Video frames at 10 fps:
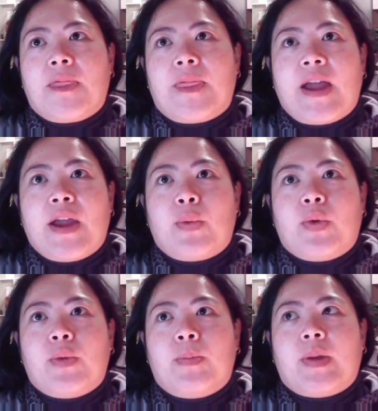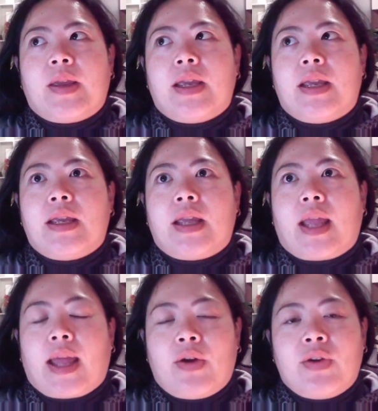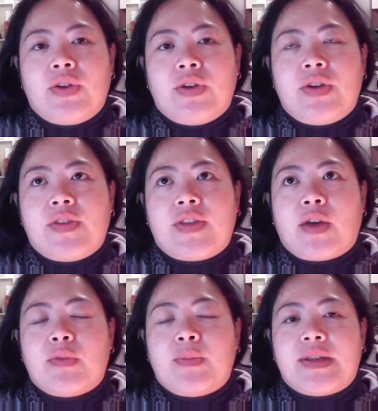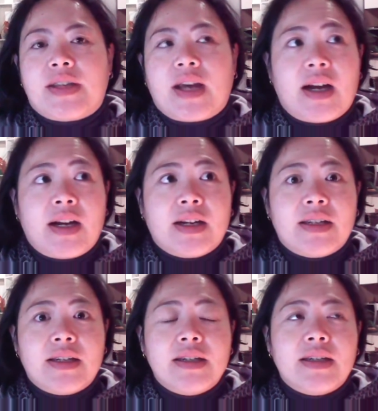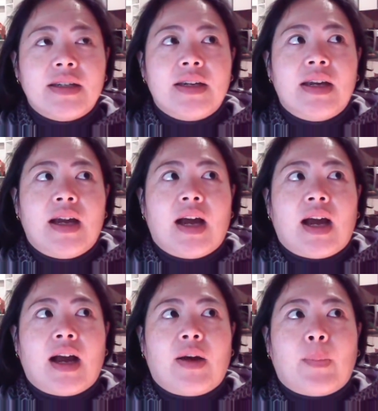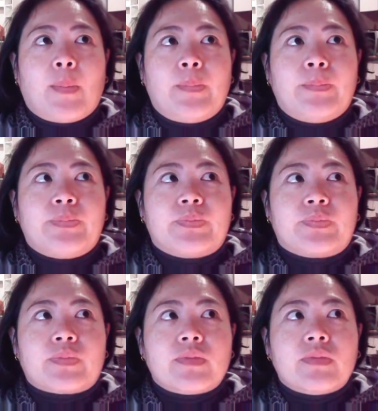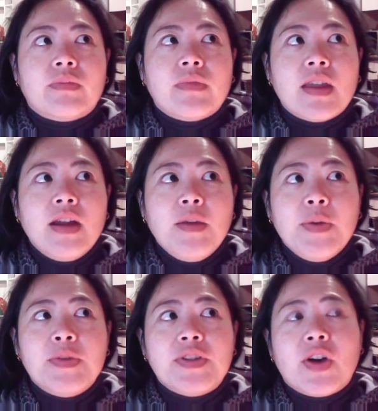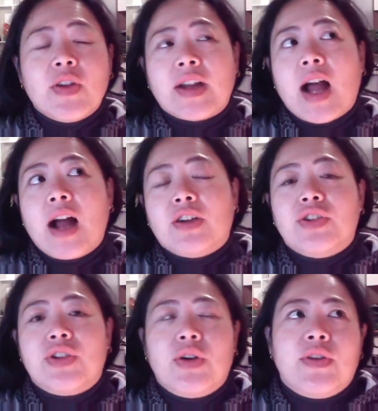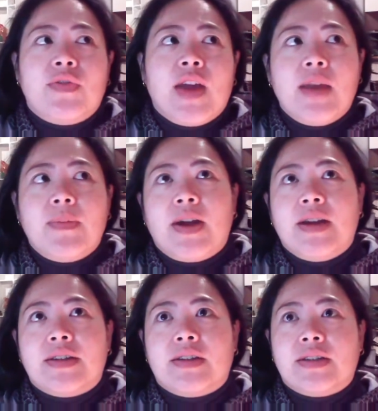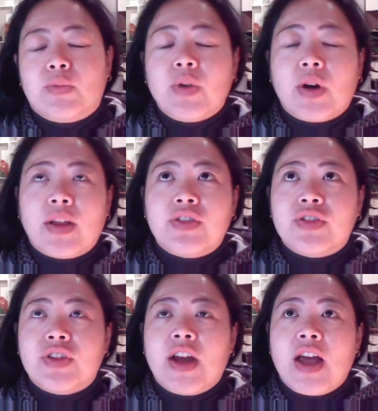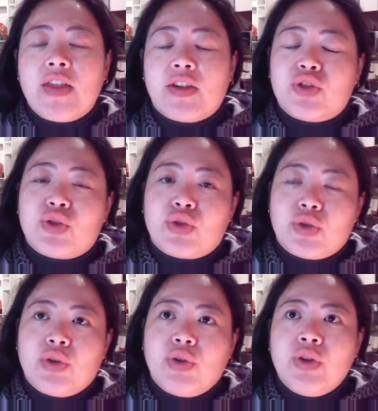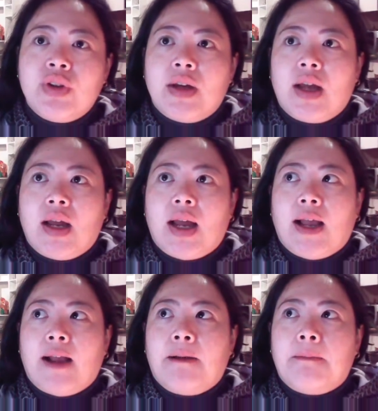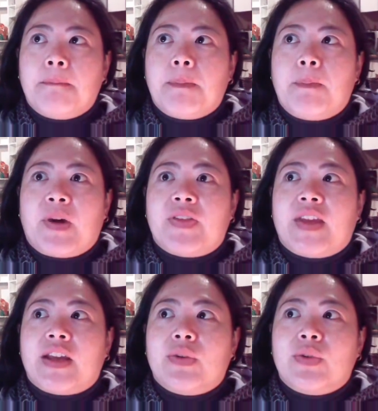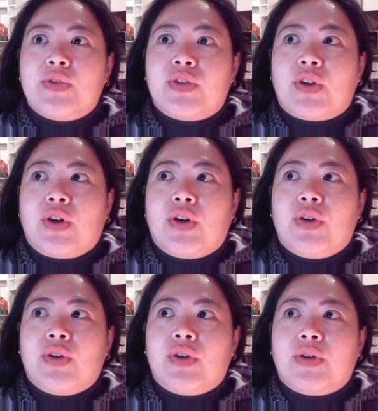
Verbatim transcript: they would be hounded, they would be targeted, um, and people say, oh, they can't control their fan base, and I said, well, that's that's true, but they can also